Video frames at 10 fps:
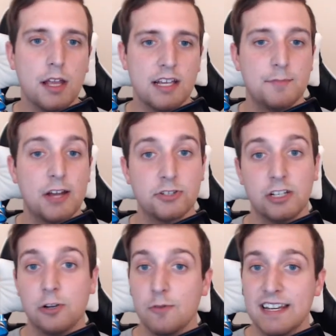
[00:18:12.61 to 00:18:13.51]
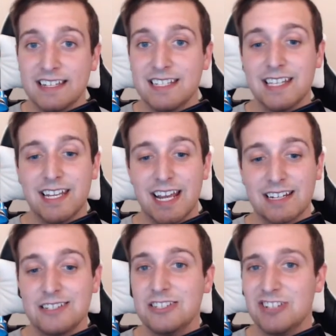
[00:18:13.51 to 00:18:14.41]
especially going into the
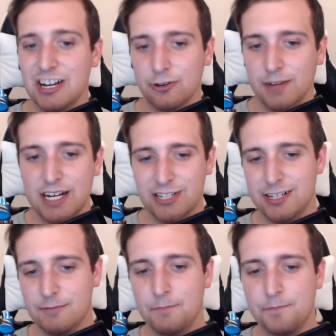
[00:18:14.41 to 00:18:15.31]
next generation.